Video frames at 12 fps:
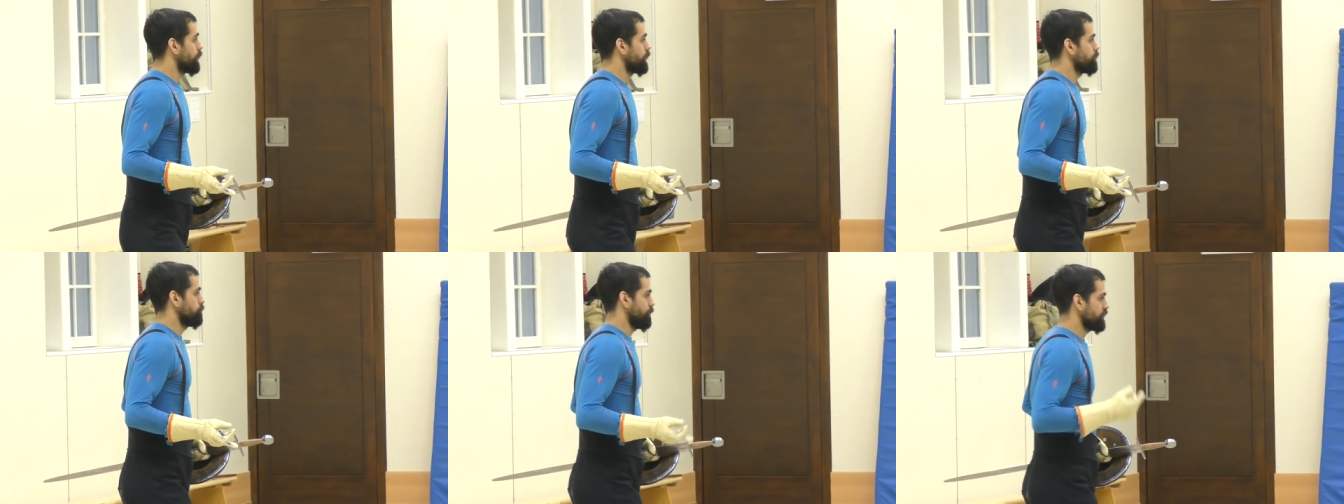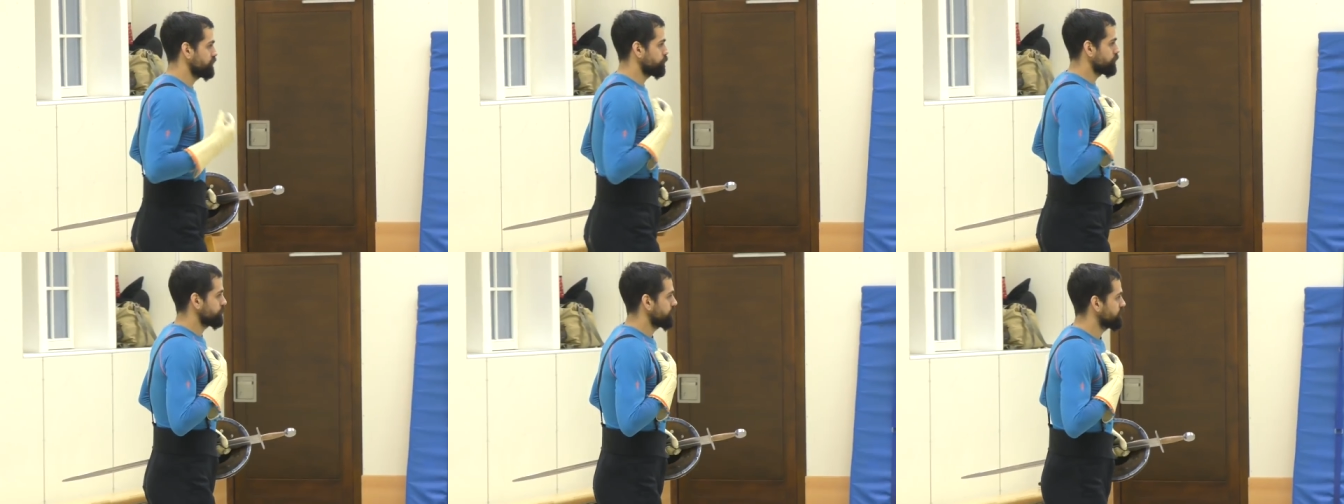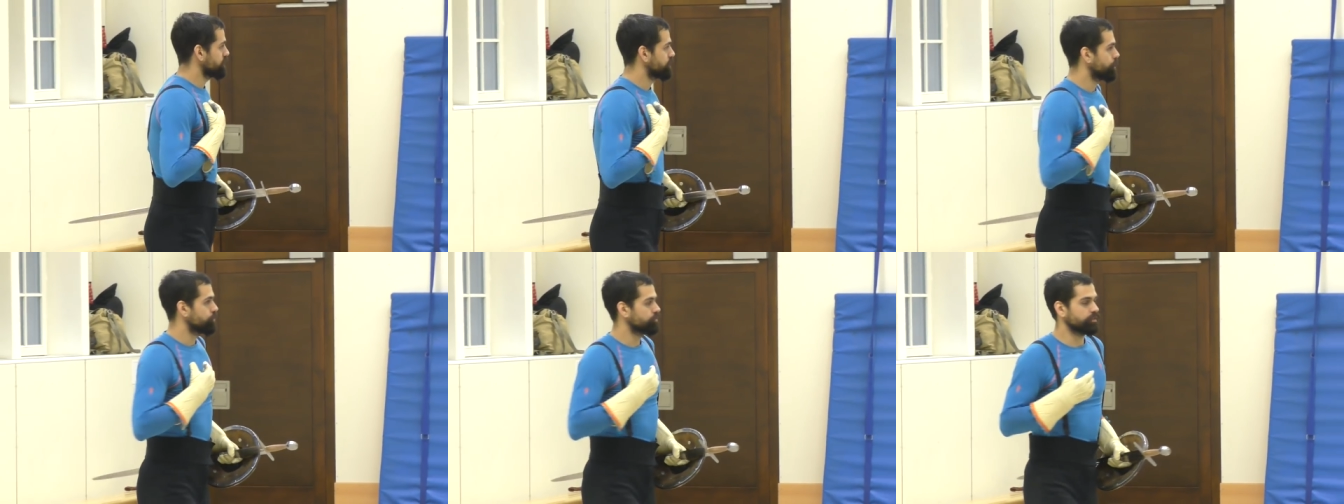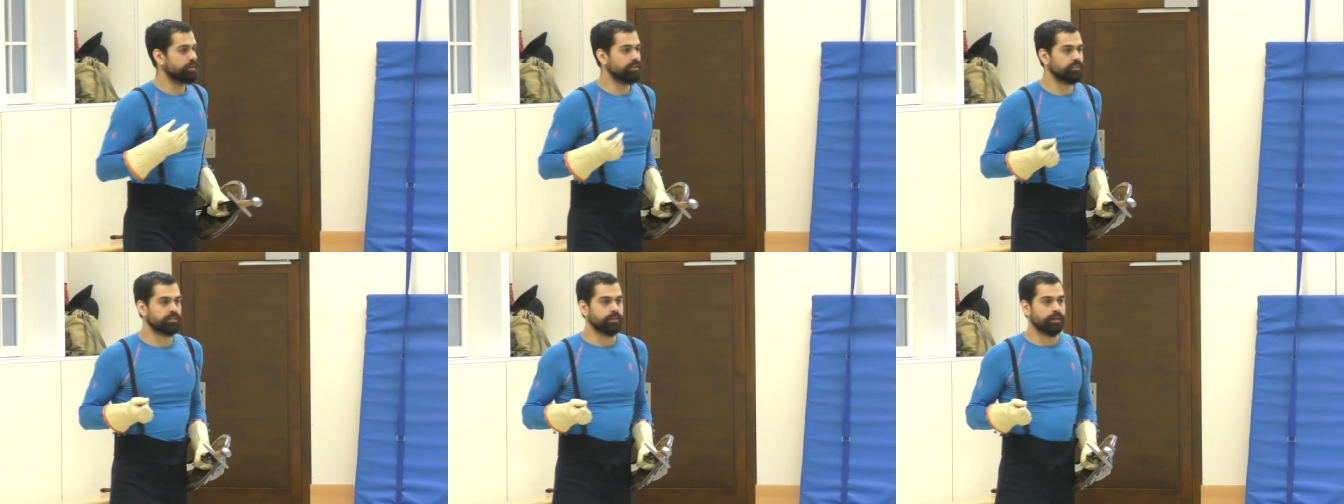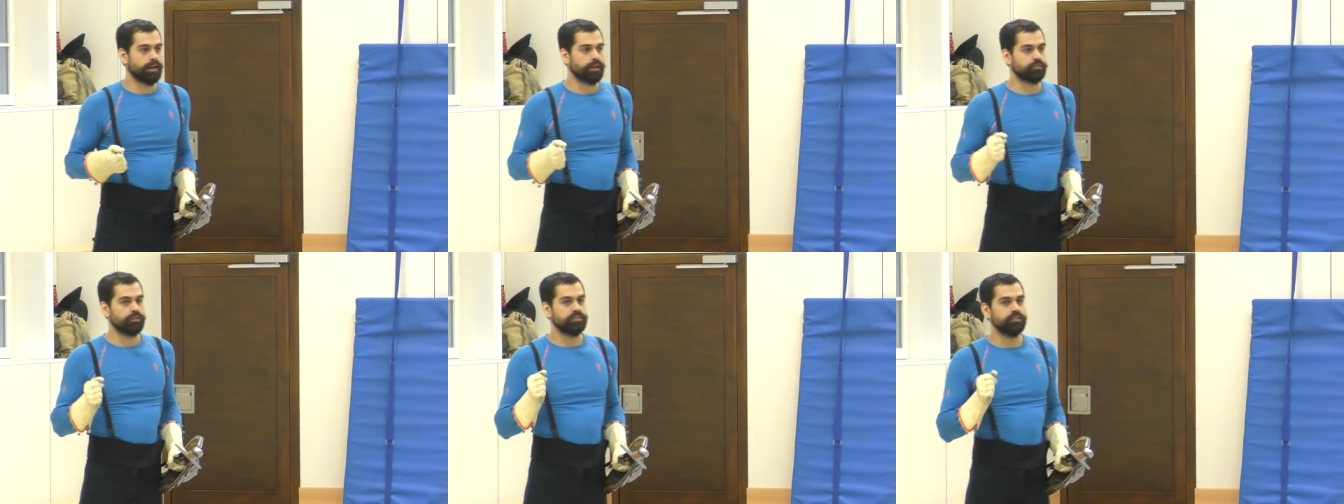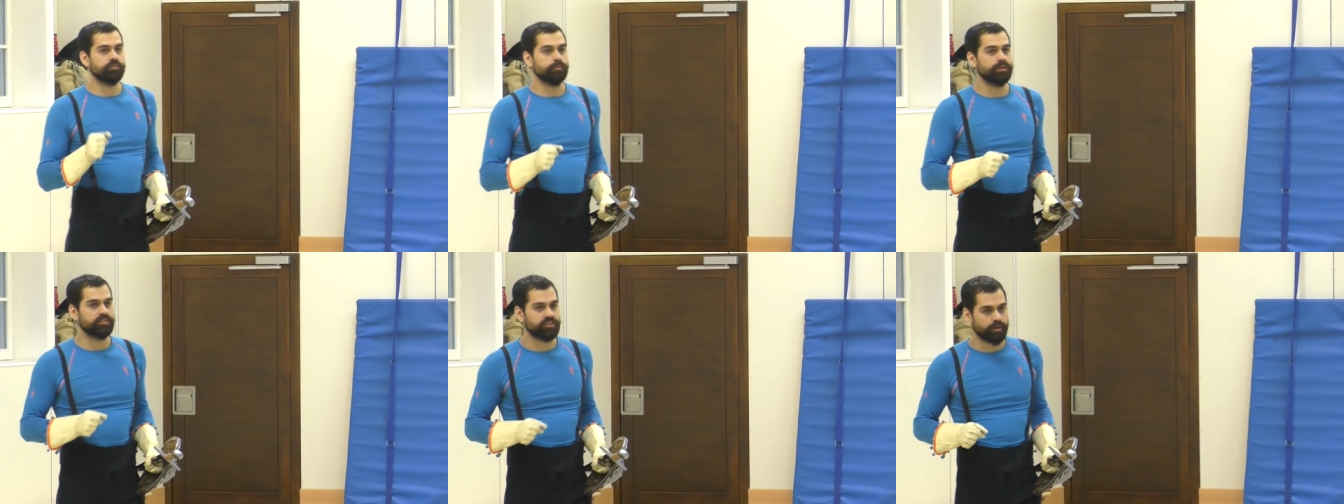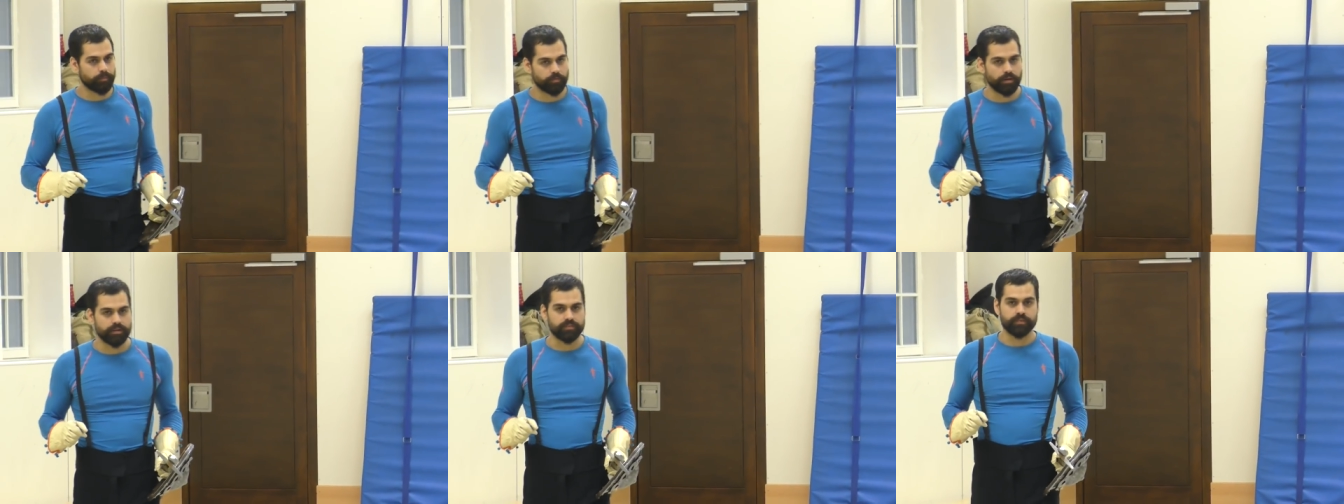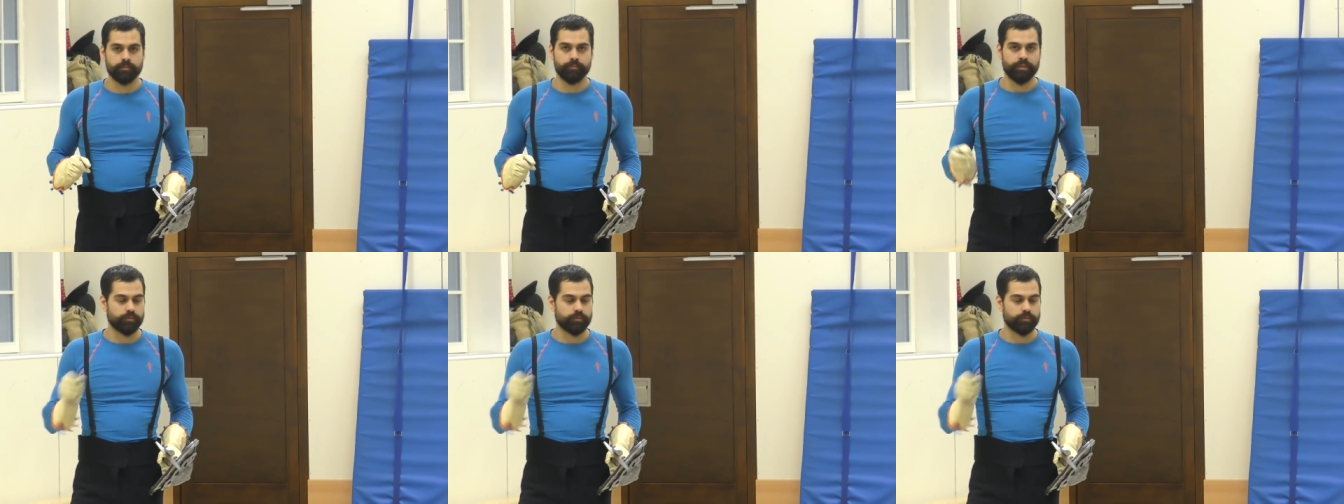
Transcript: And my sports fencing coach is actually teaching me the same things.